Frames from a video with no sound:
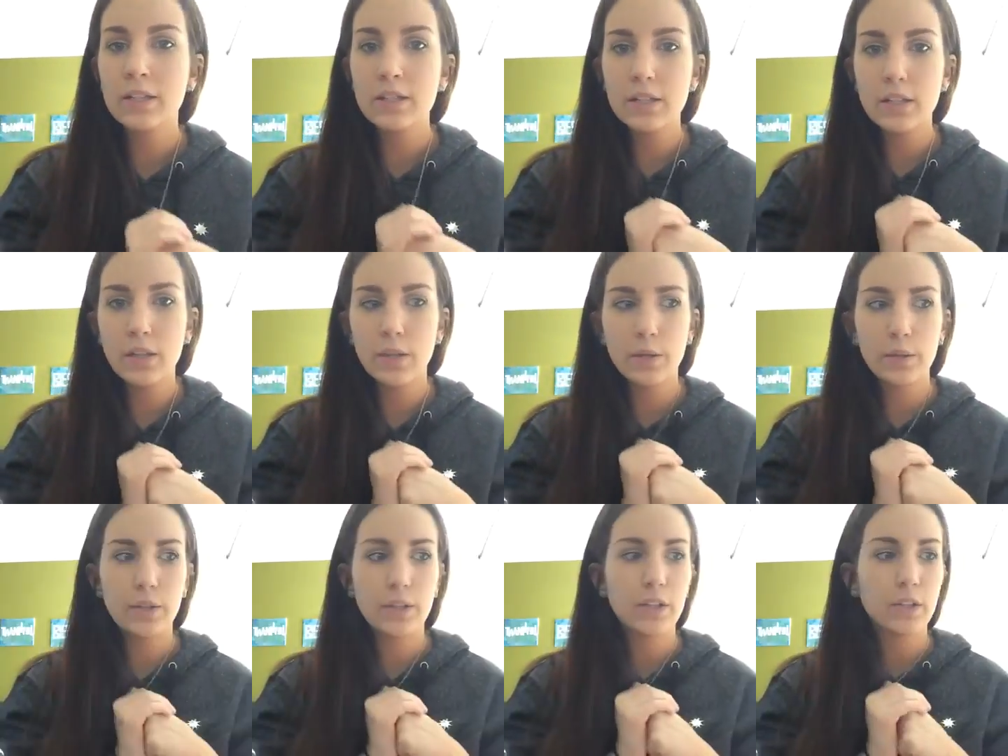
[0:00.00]

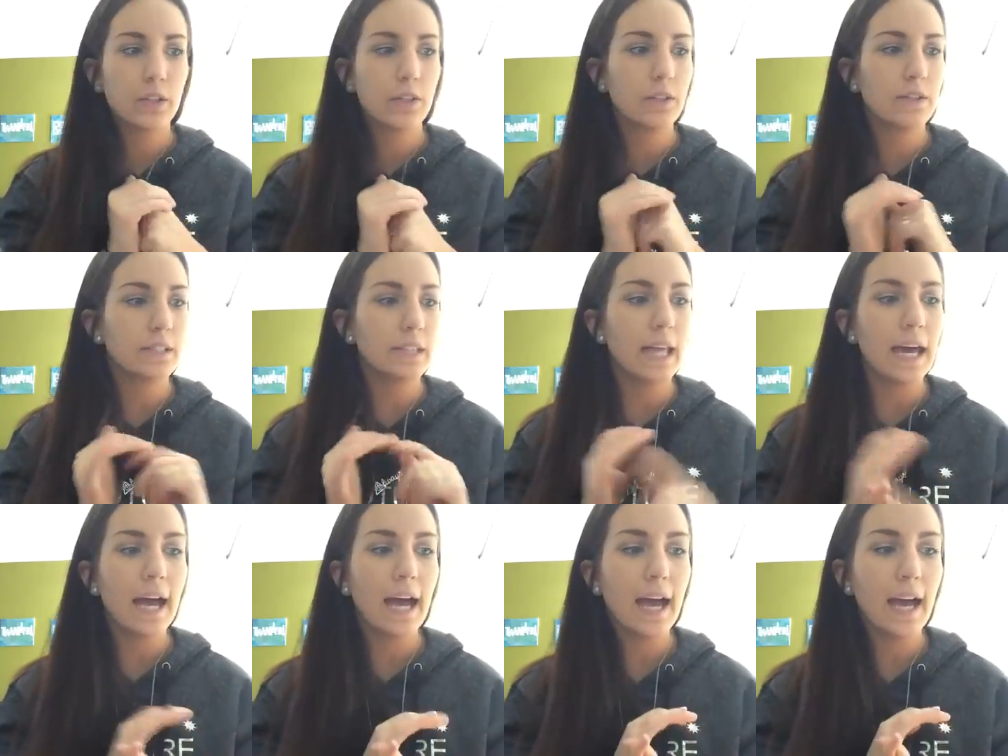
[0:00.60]
So you can use
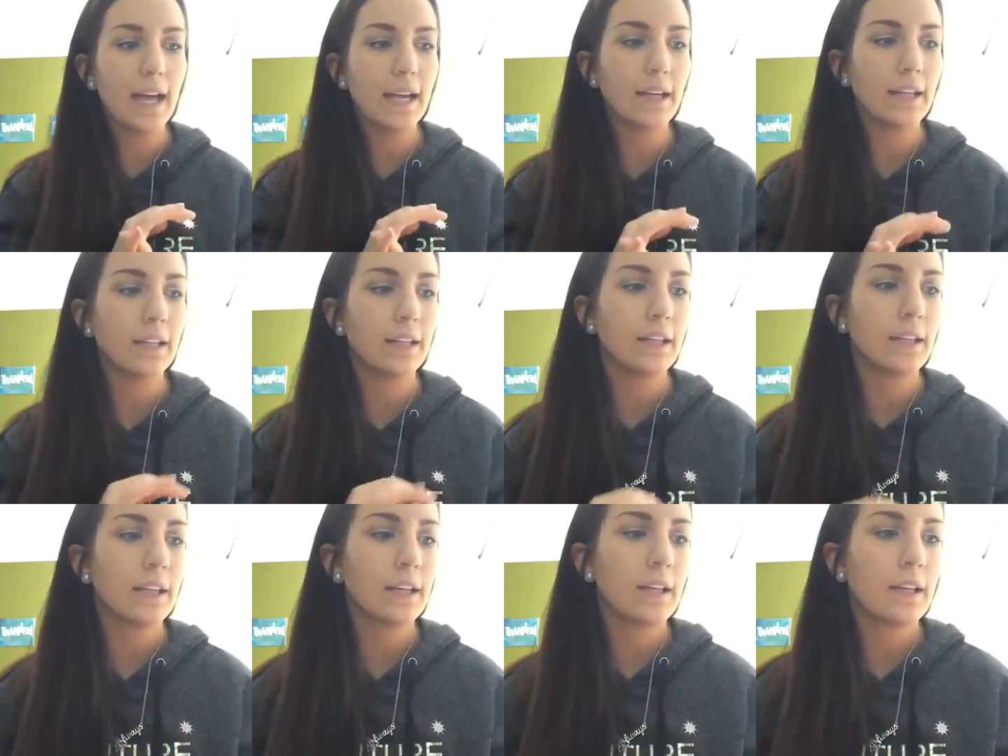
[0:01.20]
that.
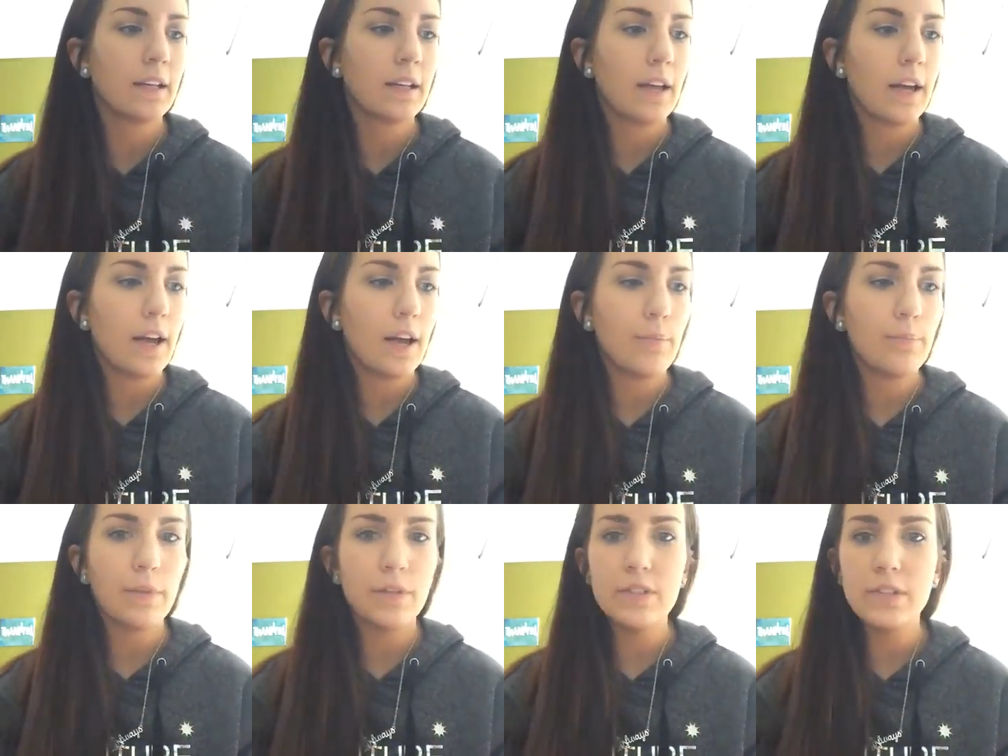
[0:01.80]

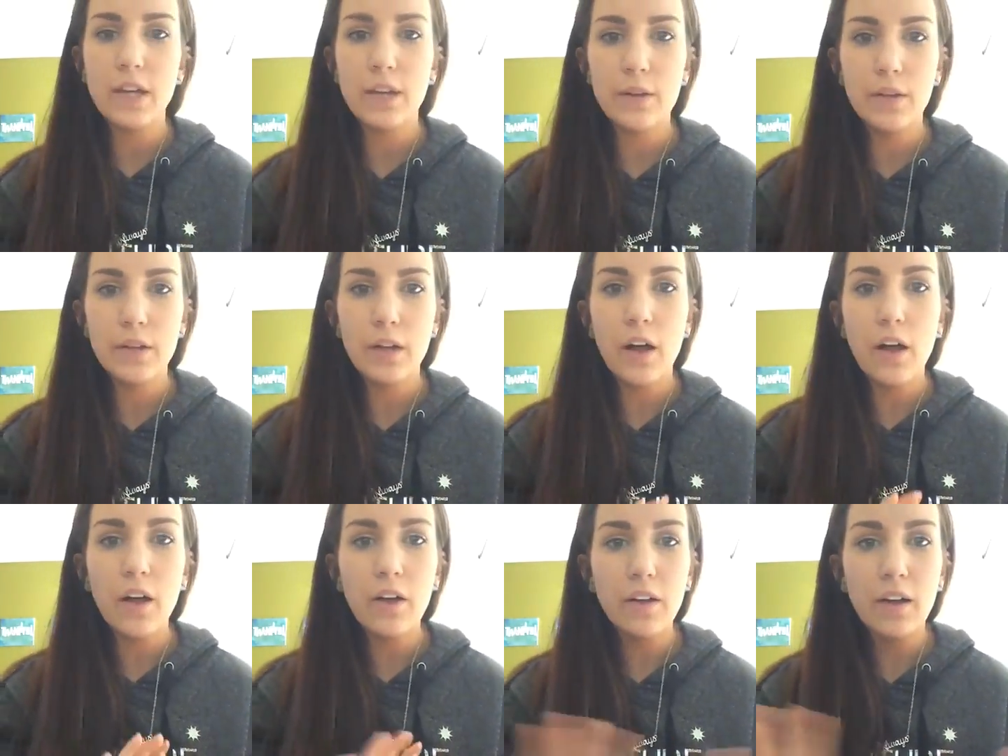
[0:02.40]
There's
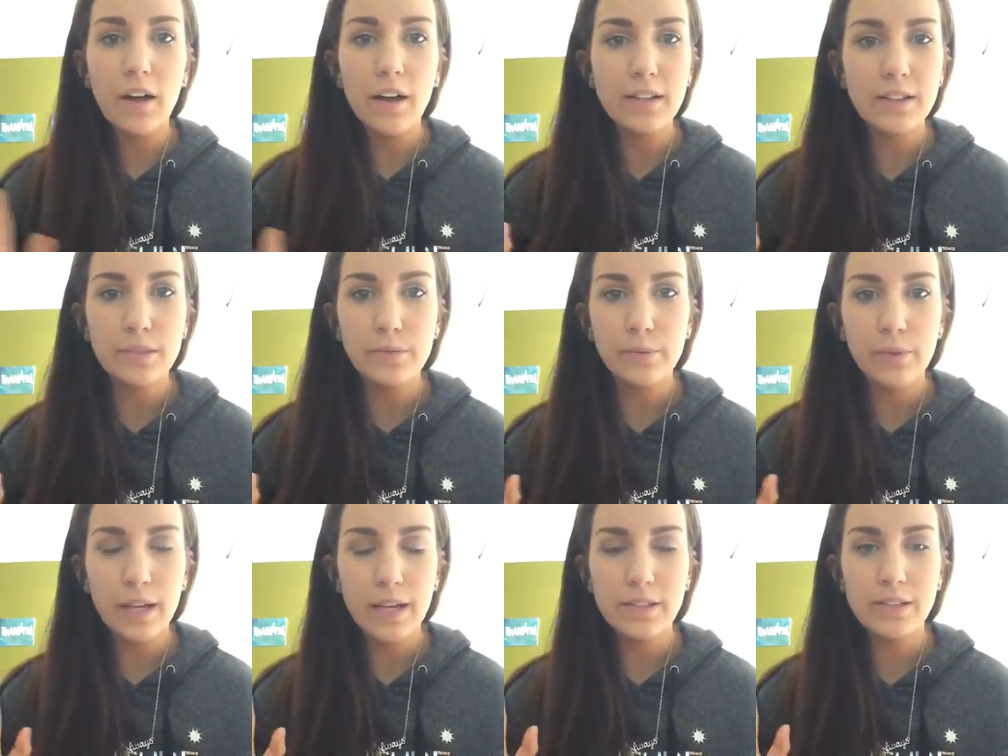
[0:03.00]
all kinds
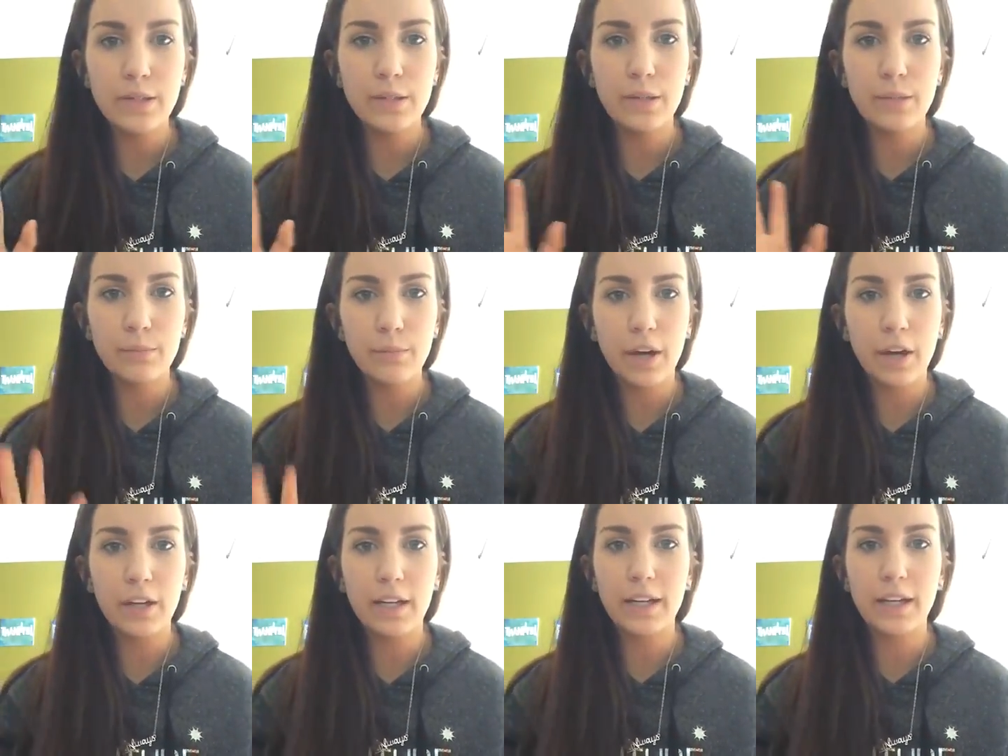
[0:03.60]
of ways you can
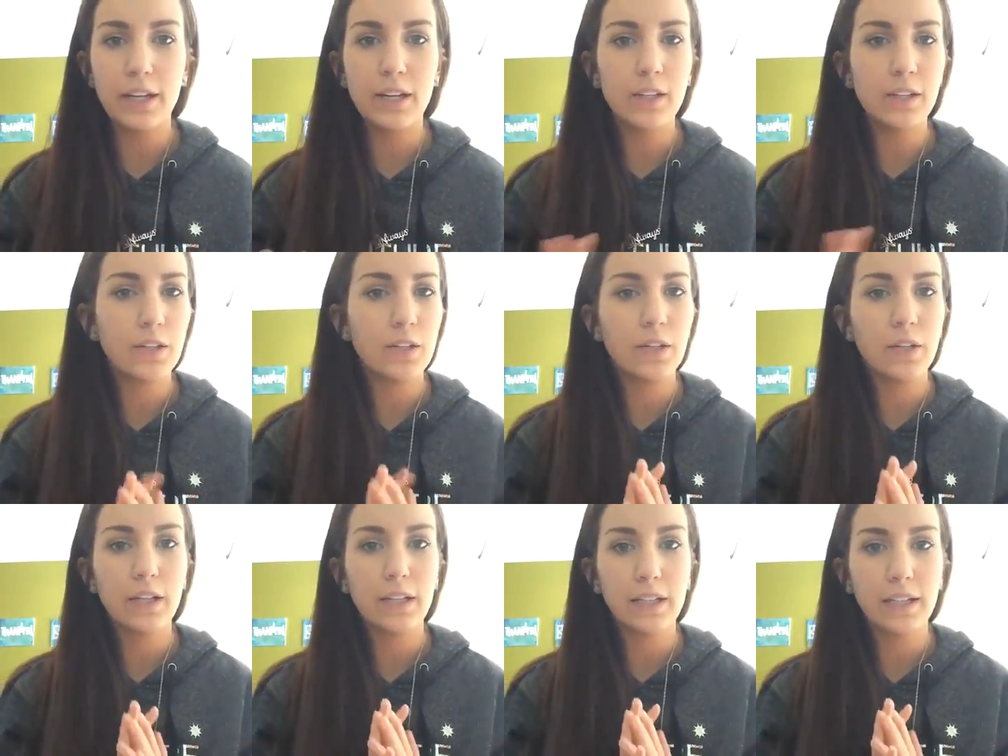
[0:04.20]
market it.
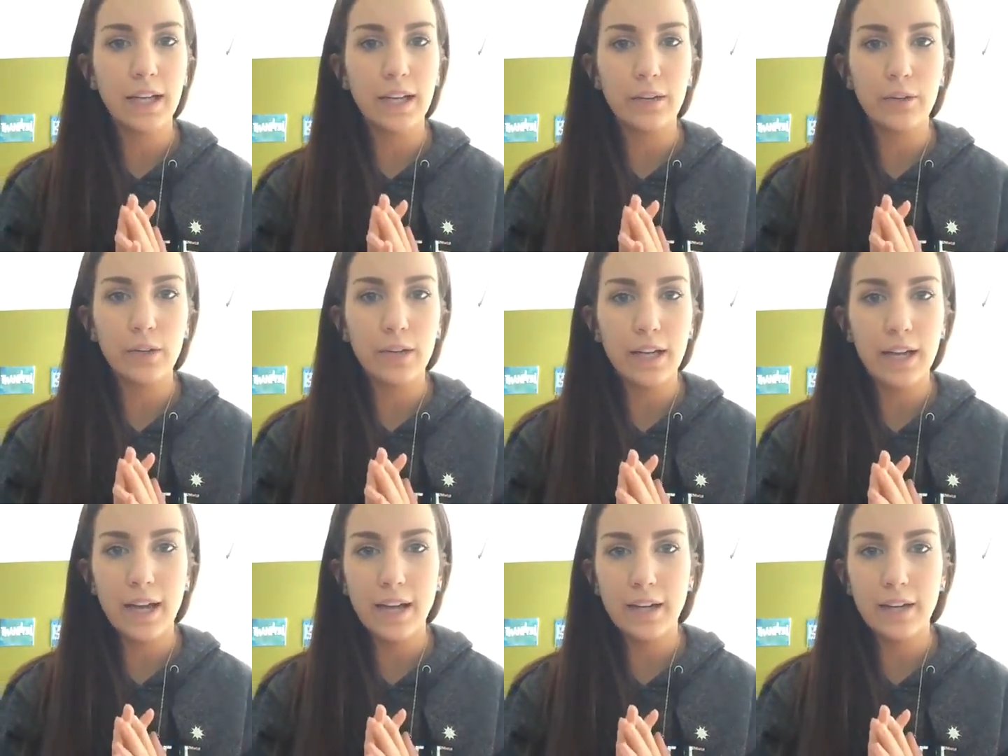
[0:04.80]
You can get
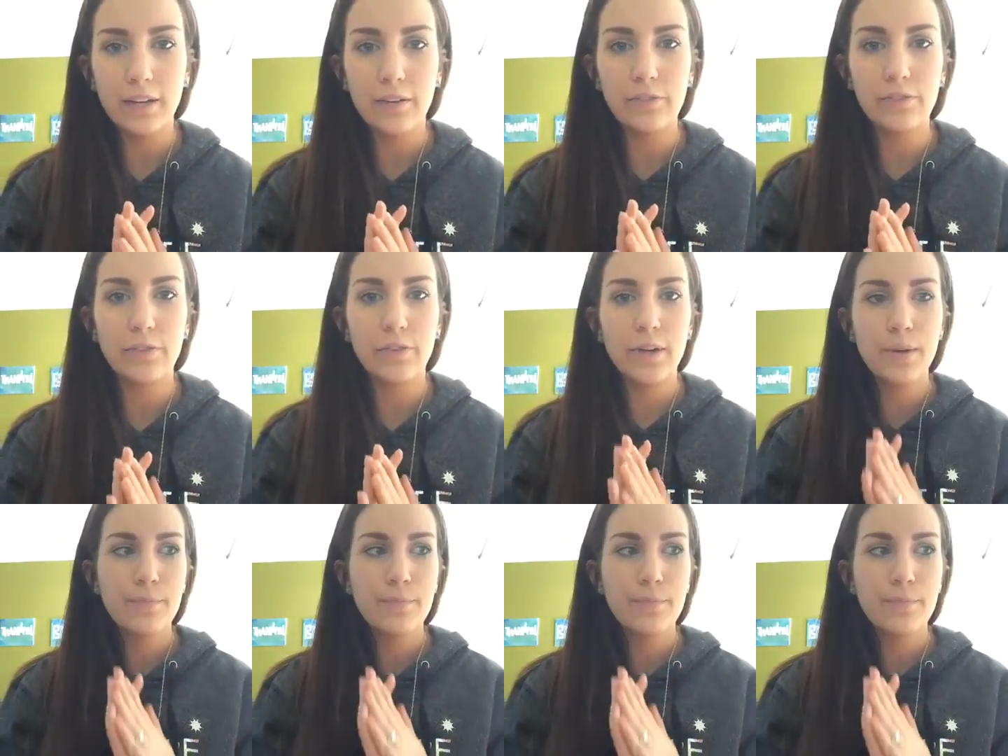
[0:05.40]
creative.